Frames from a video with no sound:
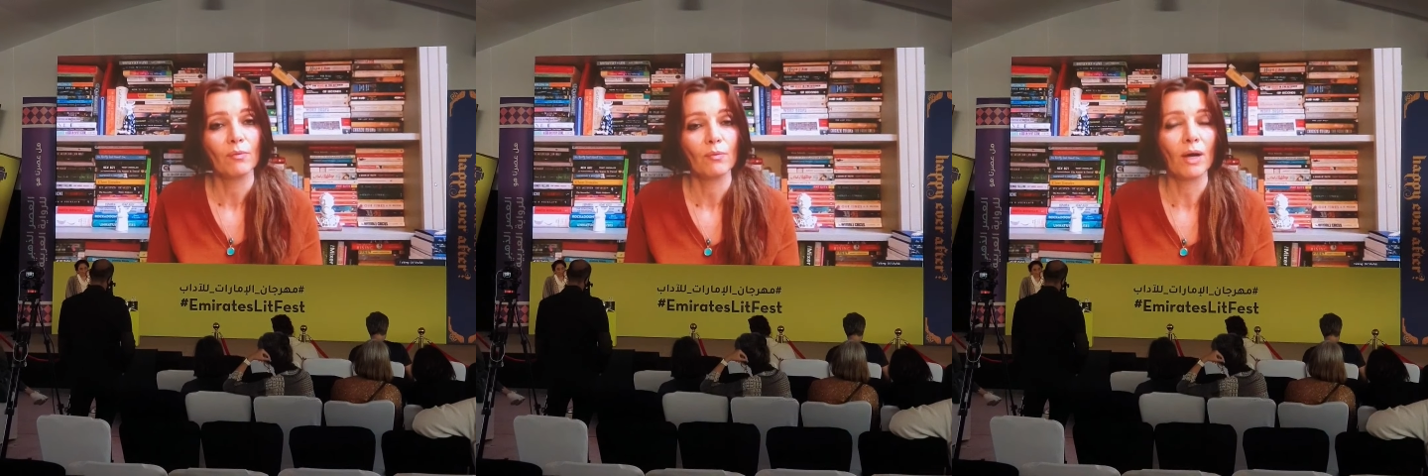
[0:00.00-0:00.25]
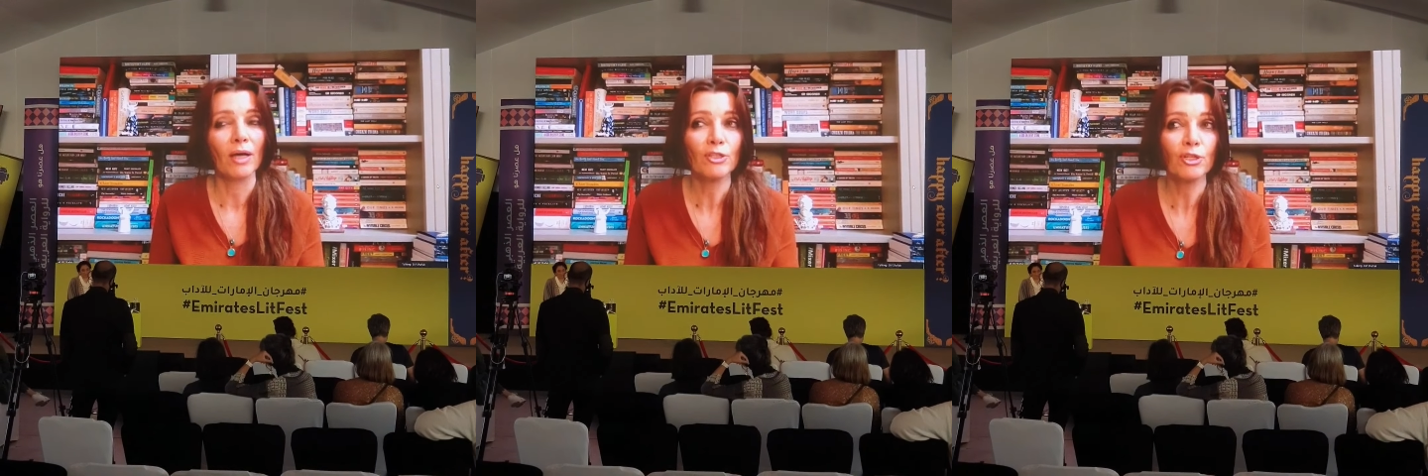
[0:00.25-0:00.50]

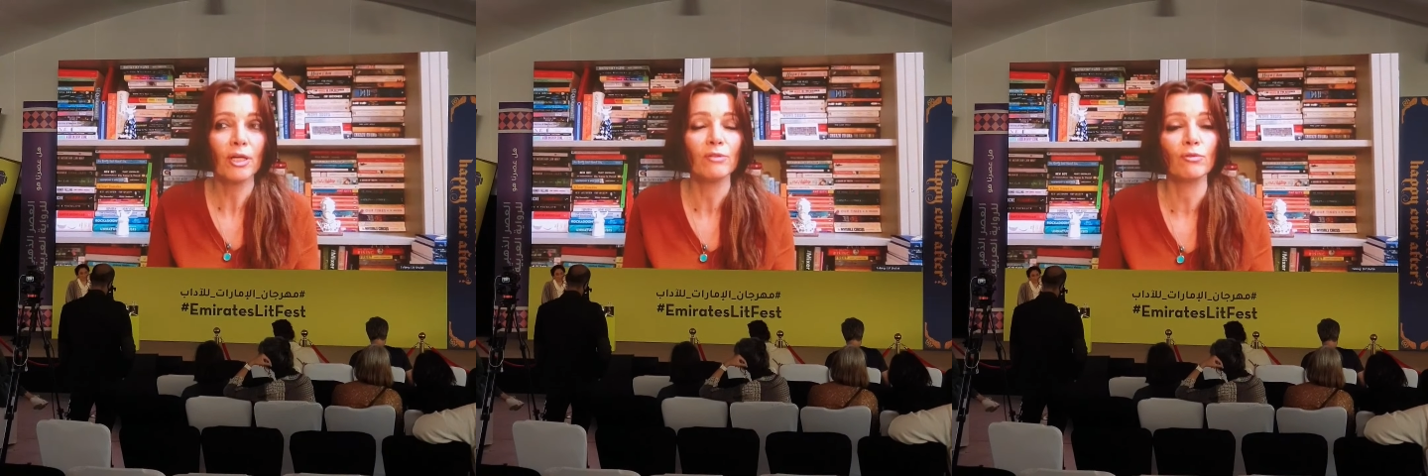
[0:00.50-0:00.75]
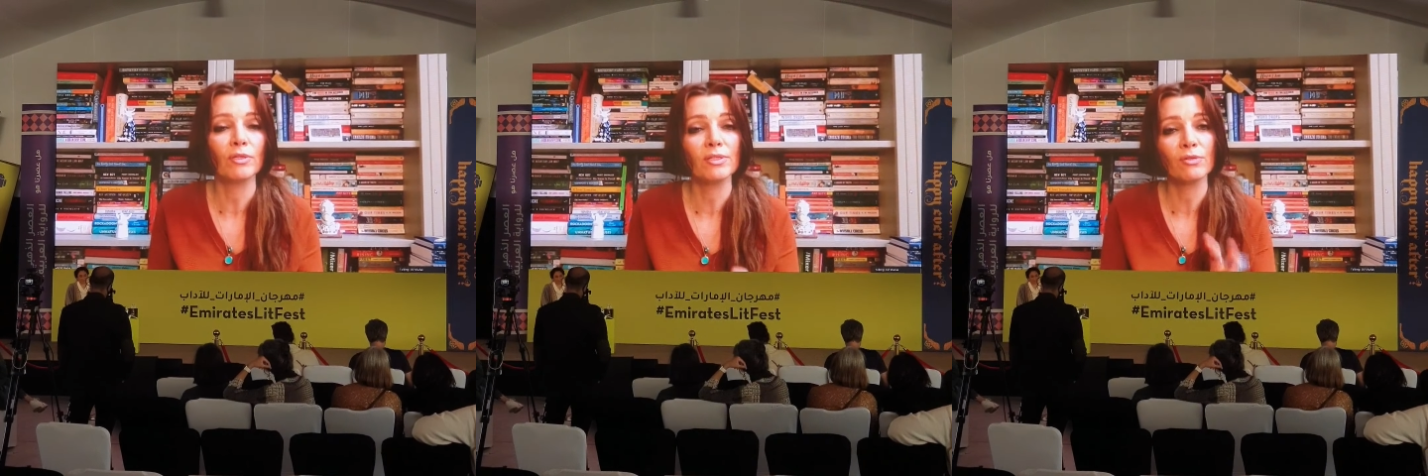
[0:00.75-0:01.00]
I try
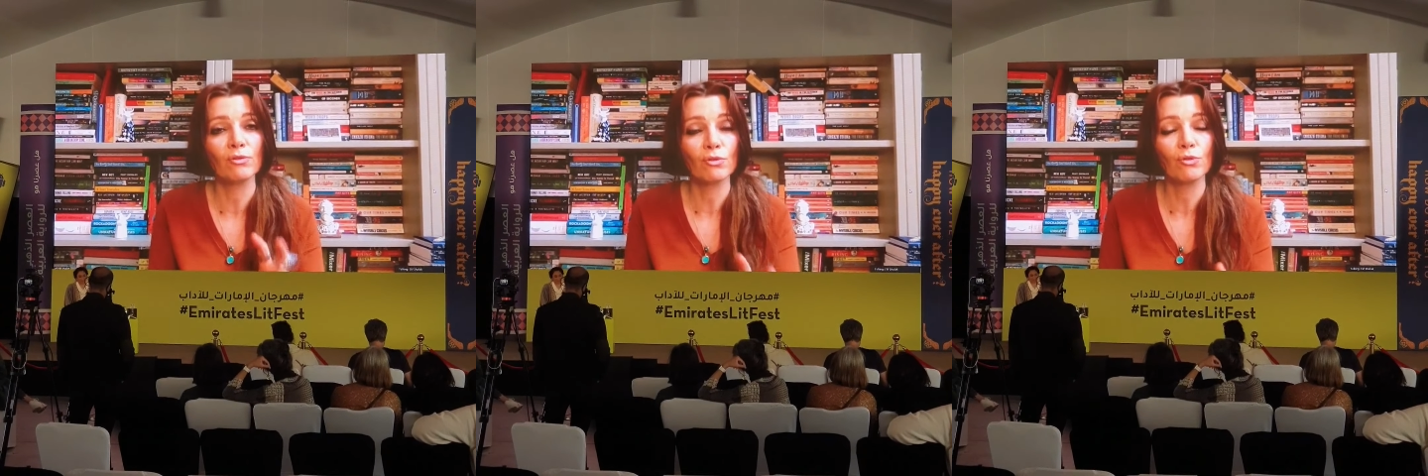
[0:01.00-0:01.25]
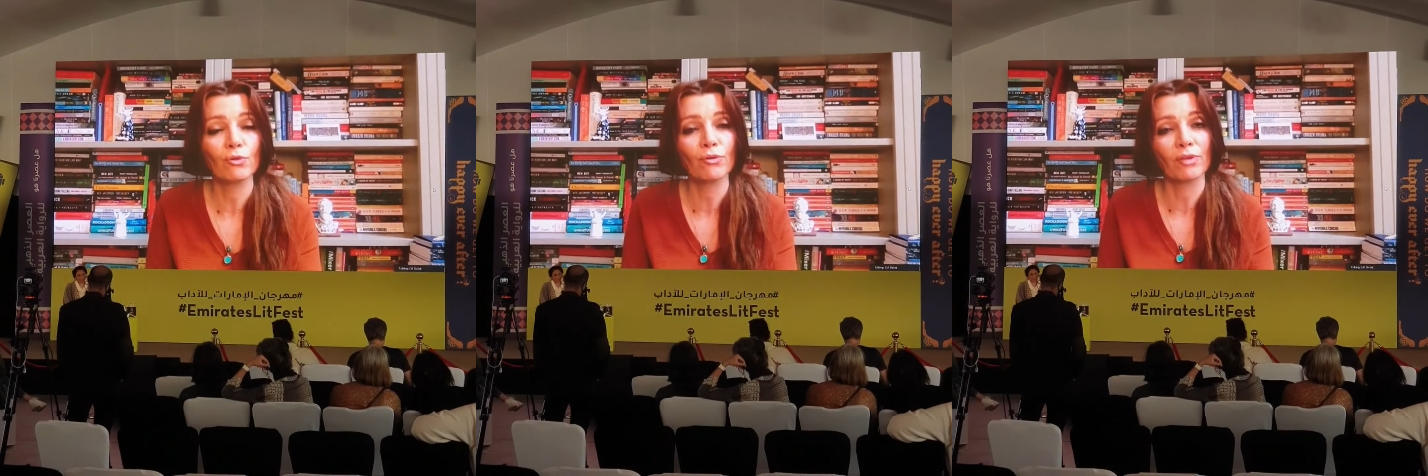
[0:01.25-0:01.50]
to listen to
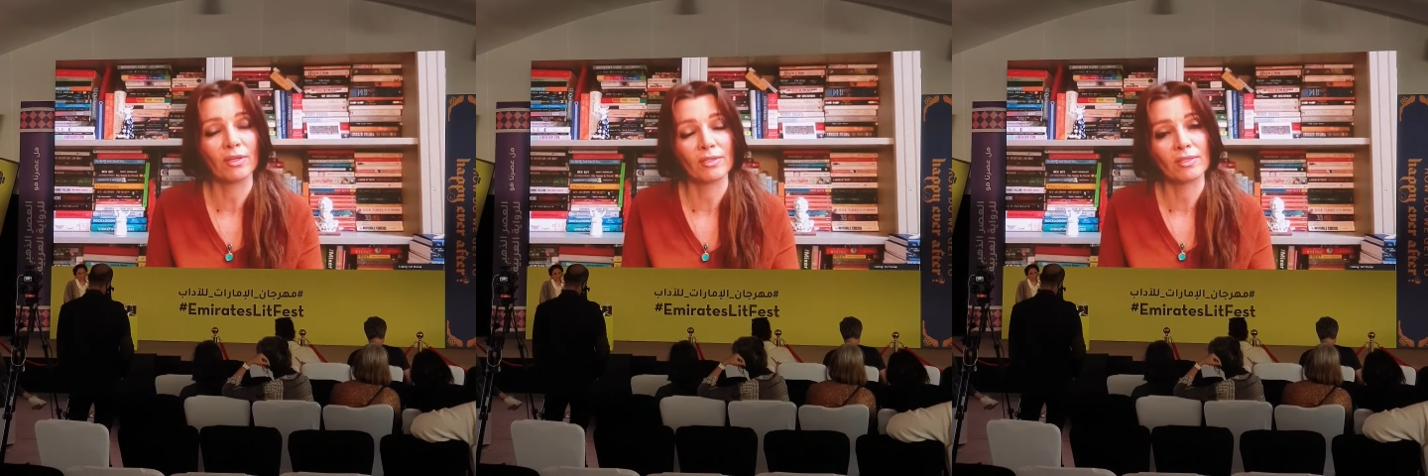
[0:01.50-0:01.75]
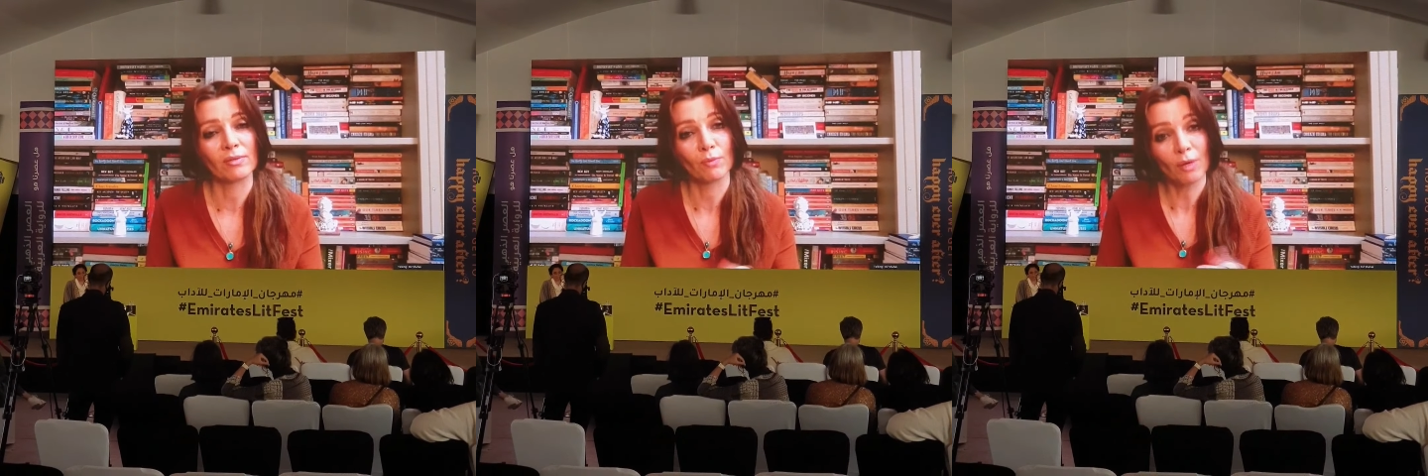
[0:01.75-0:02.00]
two
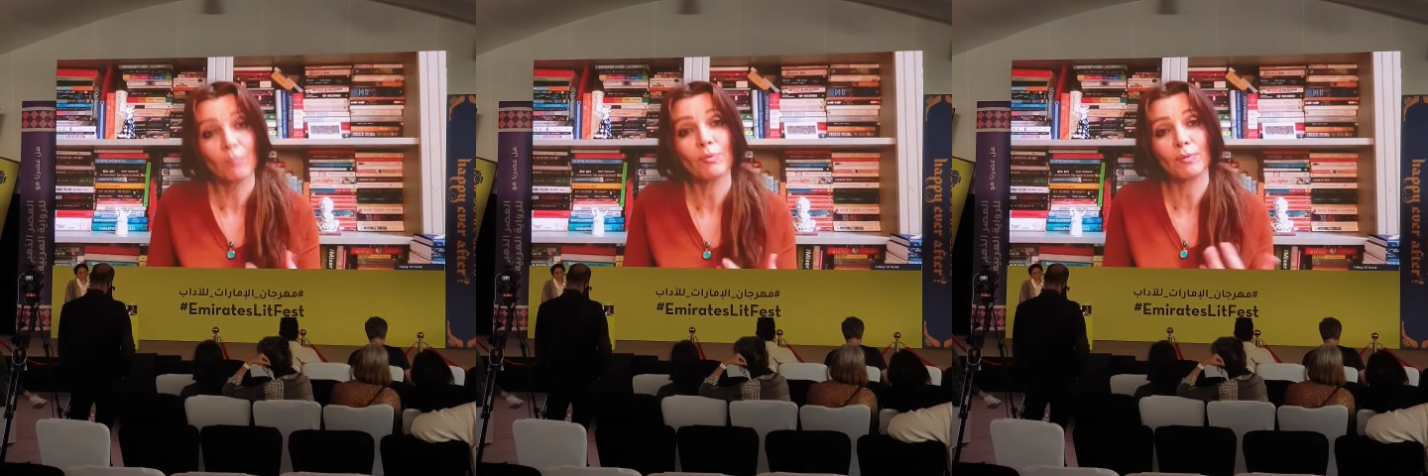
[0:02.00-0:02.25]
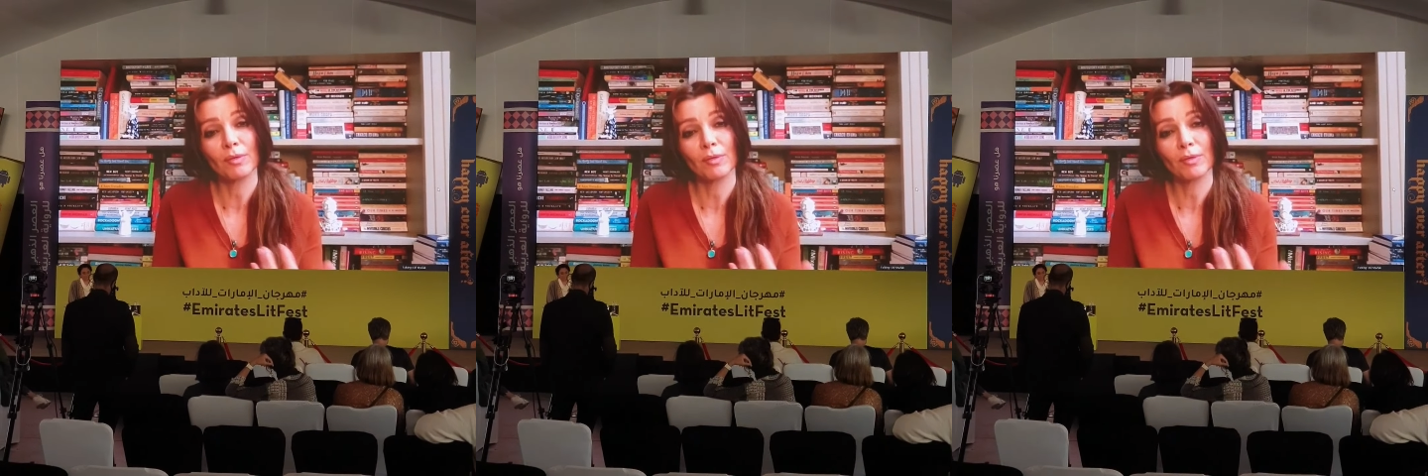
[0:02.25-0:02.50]
things what
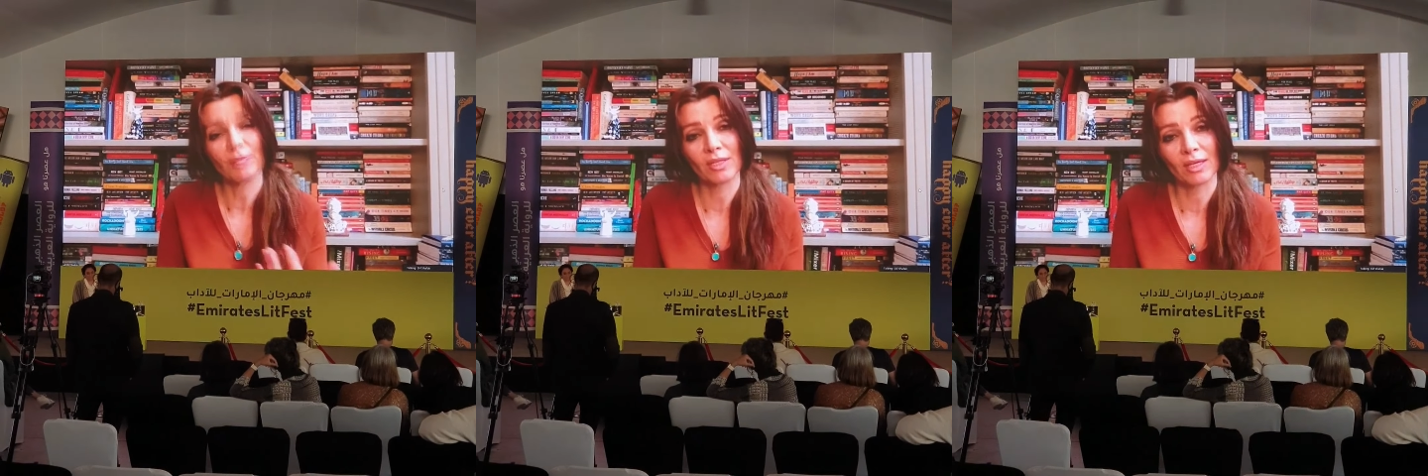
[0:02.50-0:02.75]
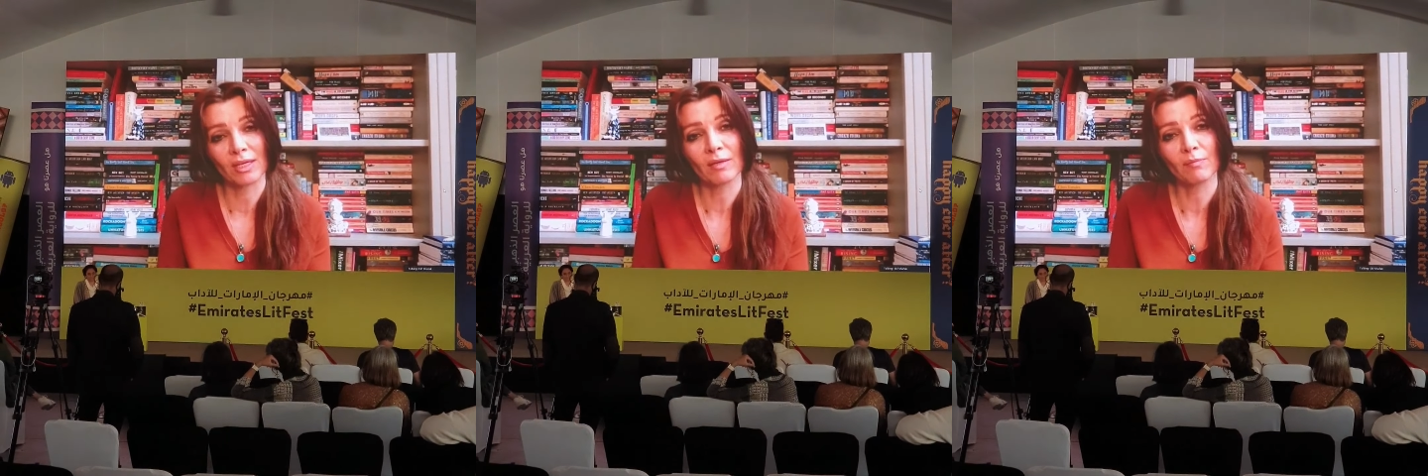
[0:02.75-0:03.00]
people are
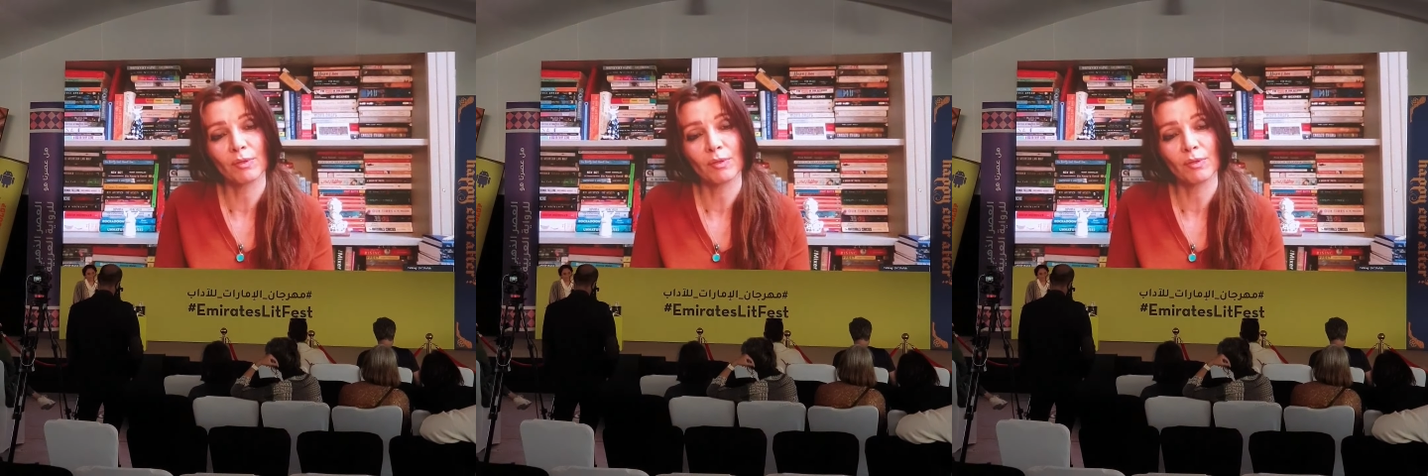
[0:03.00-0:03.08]
saying,